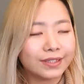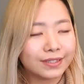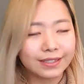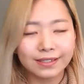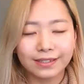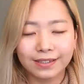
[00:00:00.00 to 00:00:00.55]

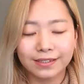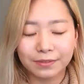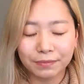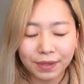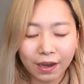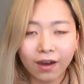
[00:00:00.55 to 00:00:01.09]
This is the
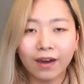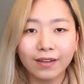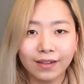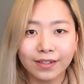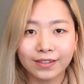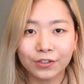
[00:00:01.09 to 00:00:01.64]

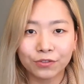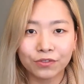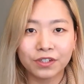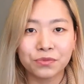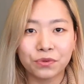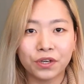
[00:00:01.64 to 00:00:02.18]
highlight of
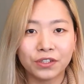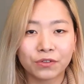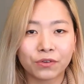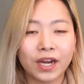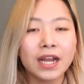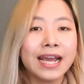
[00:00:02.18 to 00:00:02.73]
this one,
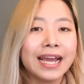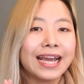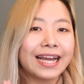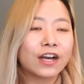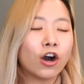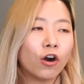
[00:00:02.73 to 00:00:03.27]
alright?
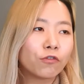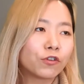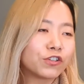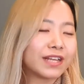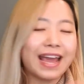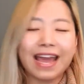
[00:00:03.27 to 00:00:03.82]
It
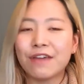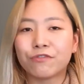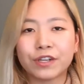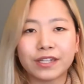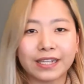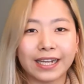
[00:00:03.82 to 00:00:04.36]
covers
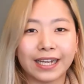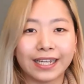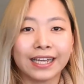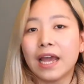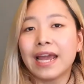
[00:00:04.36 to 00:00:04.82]
everything.